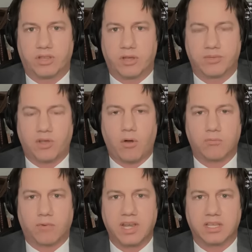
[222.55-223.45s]
There was
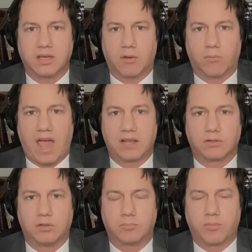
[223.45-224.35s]
already a
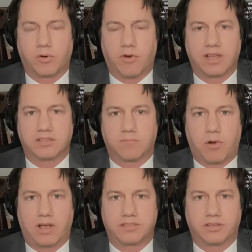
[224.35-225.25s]
radical progressive
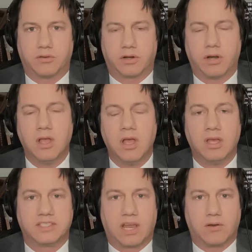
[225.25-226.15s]
prosecutor,
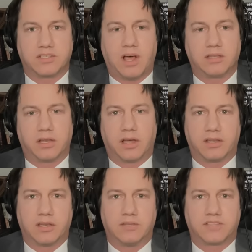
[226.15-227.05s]
Terence
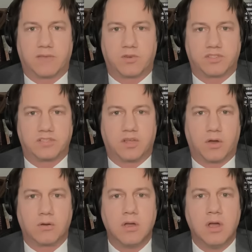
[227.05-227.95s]
Hallinan, in San
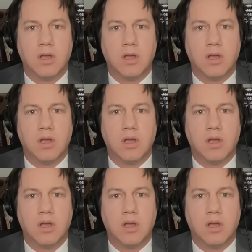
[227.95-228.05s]
Francisco,